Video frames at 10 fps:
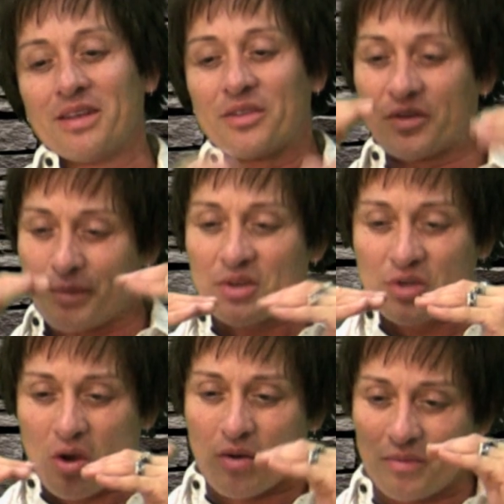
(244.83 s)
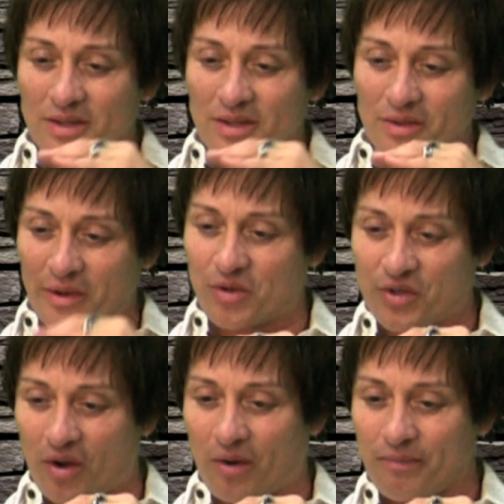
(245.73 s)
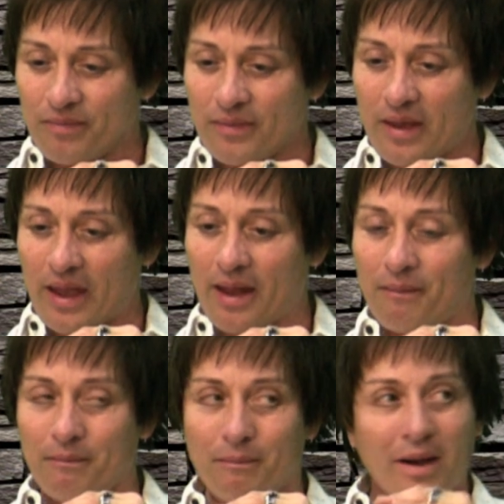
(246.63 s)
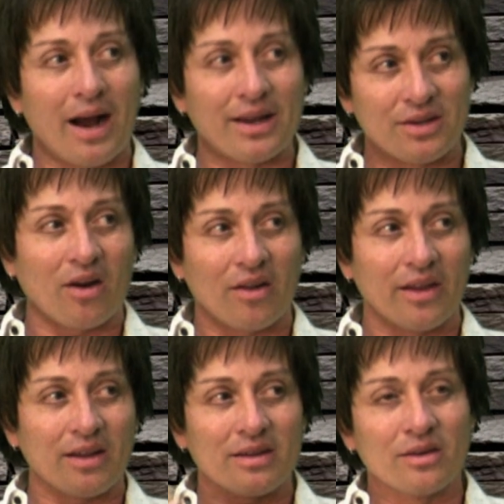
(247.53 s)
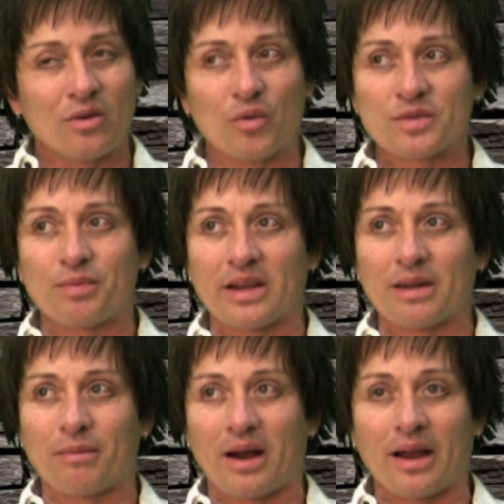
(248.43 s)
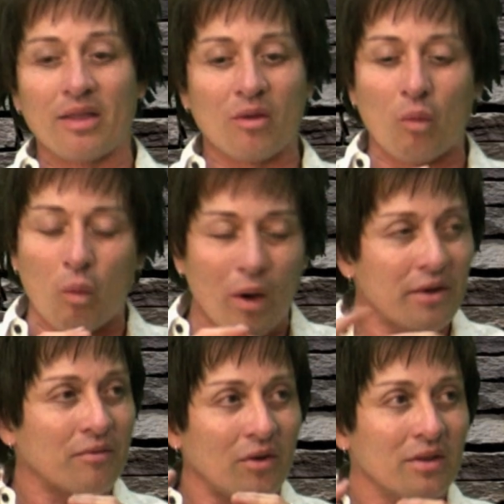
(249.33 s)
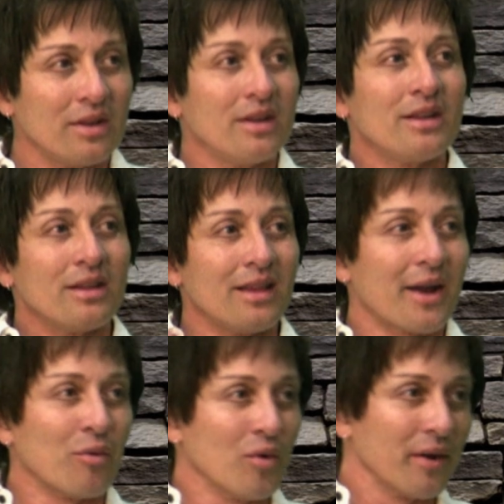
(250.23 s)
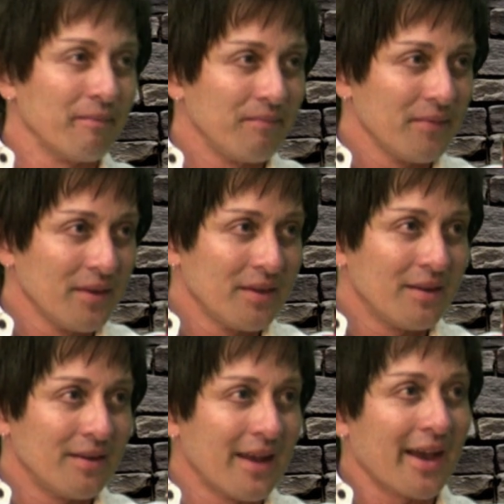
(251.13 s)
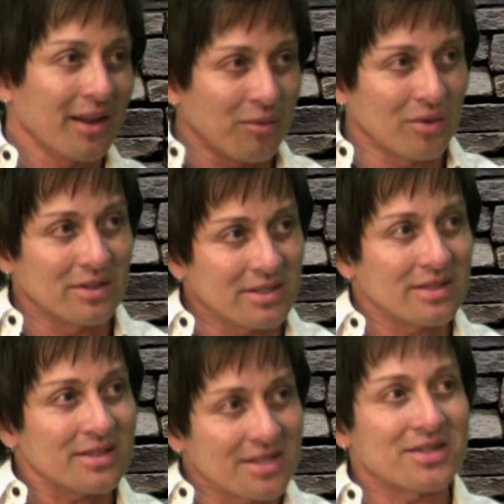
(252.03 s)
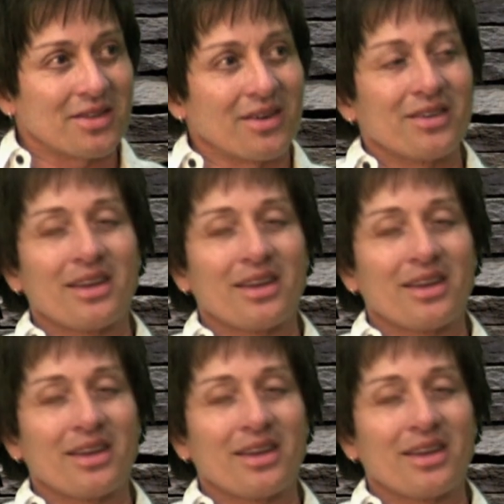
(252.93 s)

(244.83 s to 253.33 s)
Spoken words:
There's Big Joe and Little Joe and Ma Darling, who was played by the wonderful Lana Wood, Natalie Wood's sister.